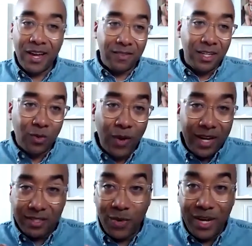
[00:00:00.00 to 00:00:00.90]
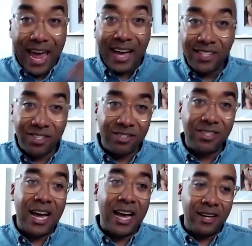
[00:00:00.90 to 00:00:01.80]
These are ways that we
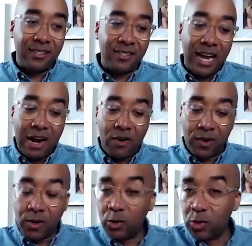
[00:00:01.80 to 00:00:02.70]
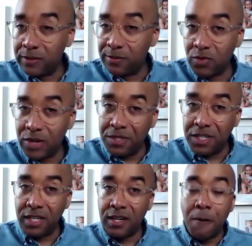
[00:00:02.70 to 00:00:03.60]
exercise our cultural
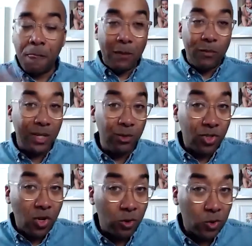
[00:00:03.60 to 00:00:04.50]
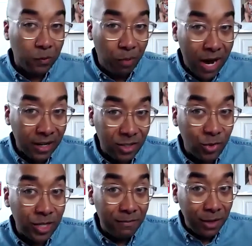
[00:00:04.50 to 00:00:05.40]
subscription, and we use cultural product to
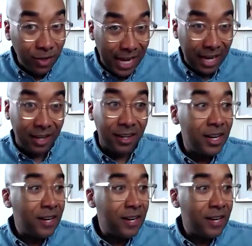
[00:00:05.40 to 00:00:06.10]
communicate it.